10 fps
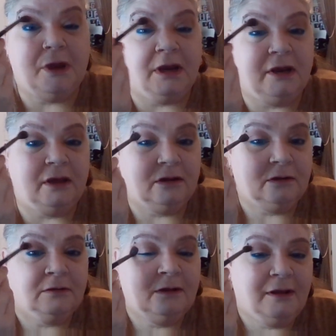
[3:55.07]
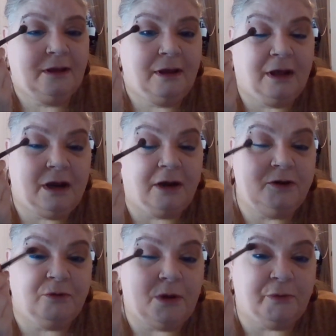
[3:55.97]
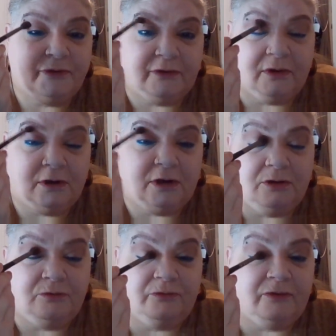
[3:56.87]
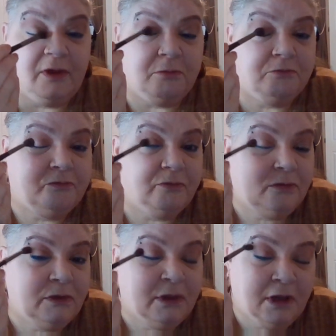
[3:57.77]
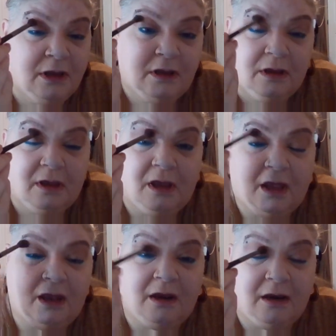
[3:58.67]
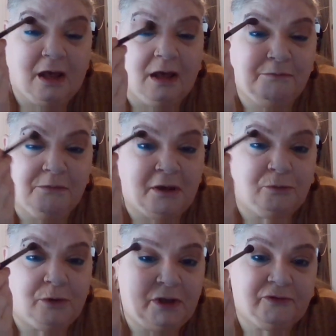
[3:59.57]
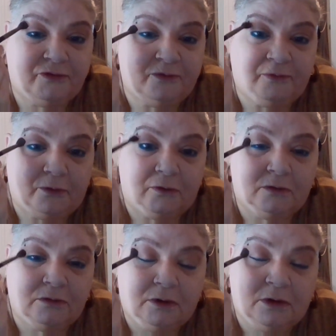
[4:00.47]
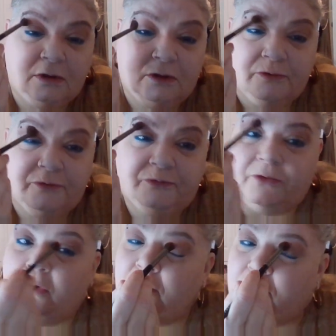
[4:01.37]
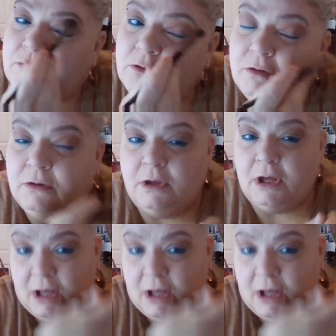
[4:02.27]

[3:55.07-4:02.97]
many and I knew I wasn't going to use them. And I'm not wasteful, so I